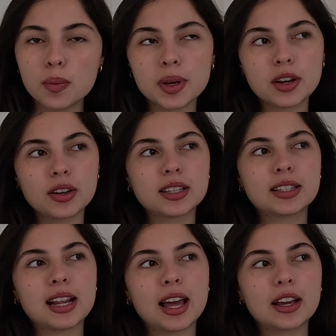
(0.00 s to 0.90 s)
because
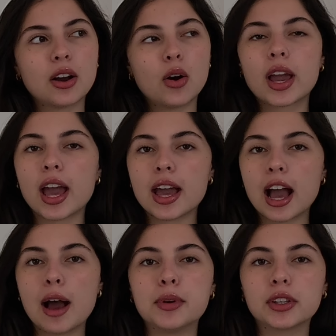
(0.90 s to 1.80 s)
it's like, okay,
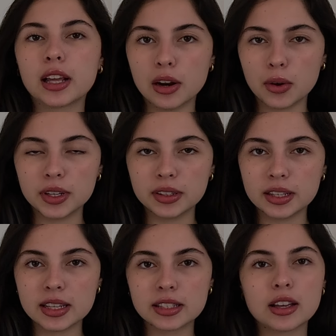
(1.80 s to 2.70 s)
I'm not alone in
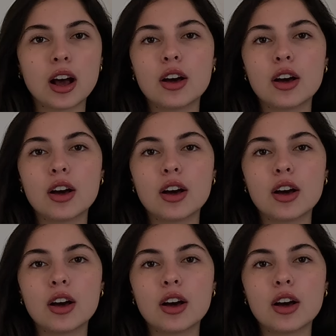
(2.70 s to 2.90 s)
this.